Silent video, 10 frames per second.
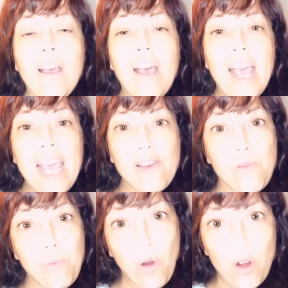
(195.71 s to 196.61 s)
I have a
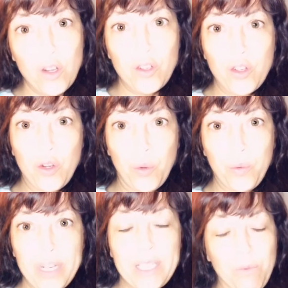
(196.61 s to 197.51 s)
personal
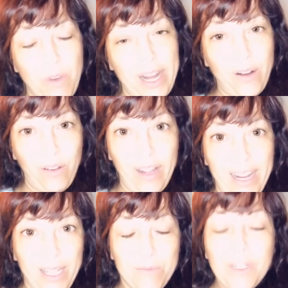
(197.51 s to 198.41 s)
reason why I don't like
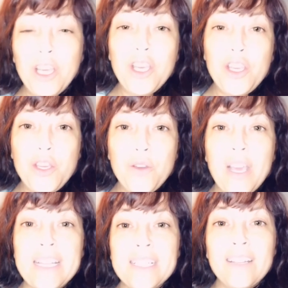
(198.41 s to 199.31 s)
him. You
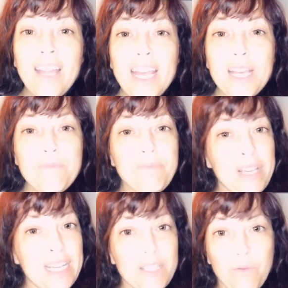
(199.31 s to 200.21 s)
guys could like him
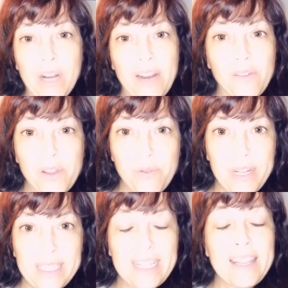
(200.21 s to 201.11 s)
because whatever the
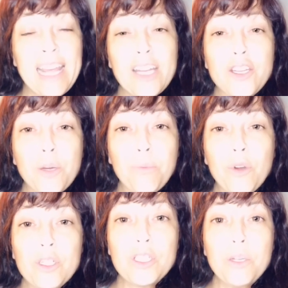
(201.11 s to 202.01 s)
reason, that's your
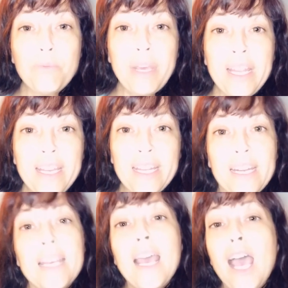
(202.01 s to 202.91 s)
personal opinion.
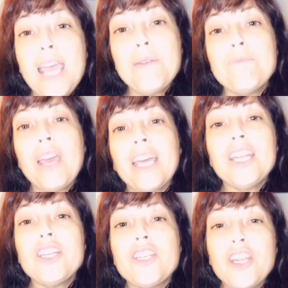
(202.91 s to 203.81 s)
I am not going to
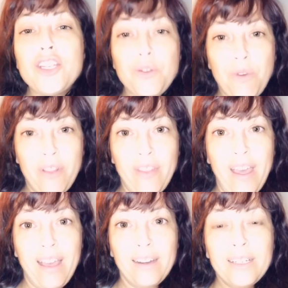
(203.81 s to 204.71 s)
judge you on that.